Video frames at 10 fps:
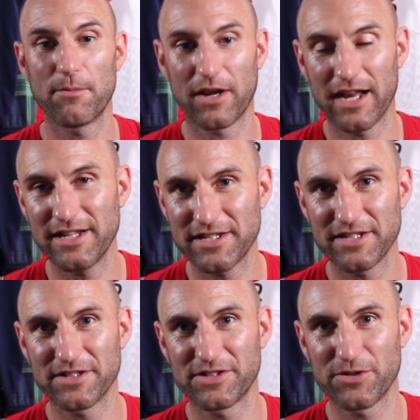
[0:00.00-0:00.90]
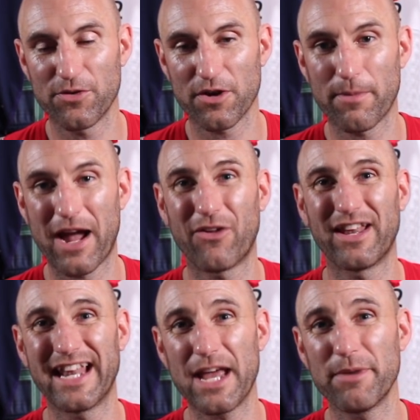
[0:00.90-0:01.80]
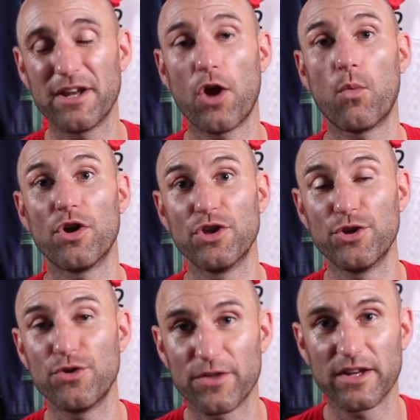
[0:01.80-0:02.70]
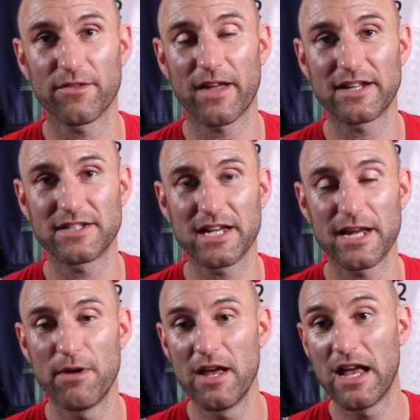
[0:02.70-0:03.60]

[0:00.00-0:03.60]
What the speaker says: Plenty to talk about. Let me know what you think of that team.